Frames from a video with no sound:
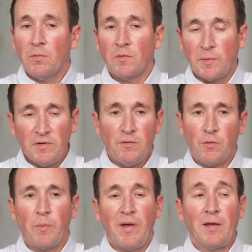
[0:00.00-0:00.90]
especially if
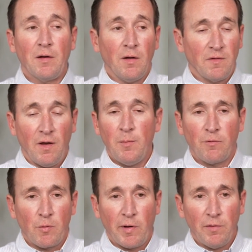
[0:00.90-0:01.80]
you're paying it on time
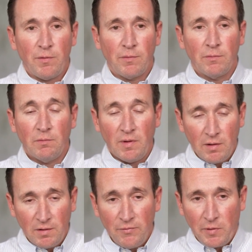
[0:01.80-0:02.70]
every month. That
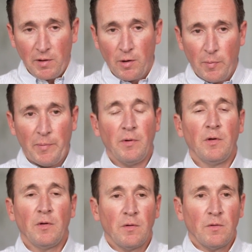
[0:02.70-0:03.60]
could definitely help.
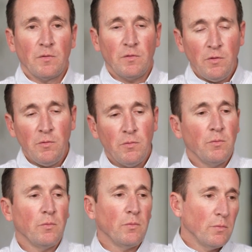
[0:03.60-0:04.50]
So
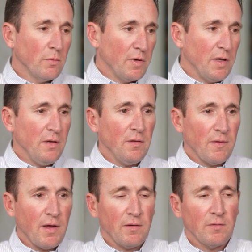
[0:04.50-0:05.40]
getting
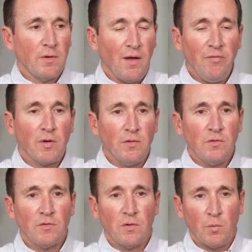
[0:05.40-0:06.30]
that
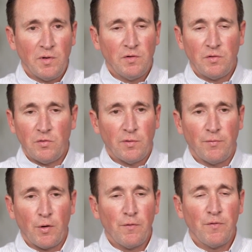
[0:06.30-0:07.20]
evidence, and we just do a
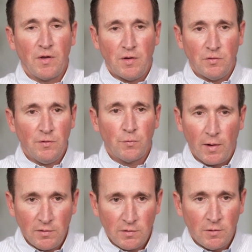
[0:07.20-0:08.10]
verification of
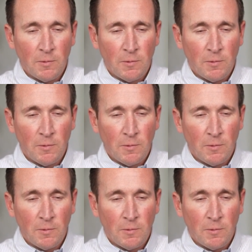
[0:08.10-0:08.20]
rent,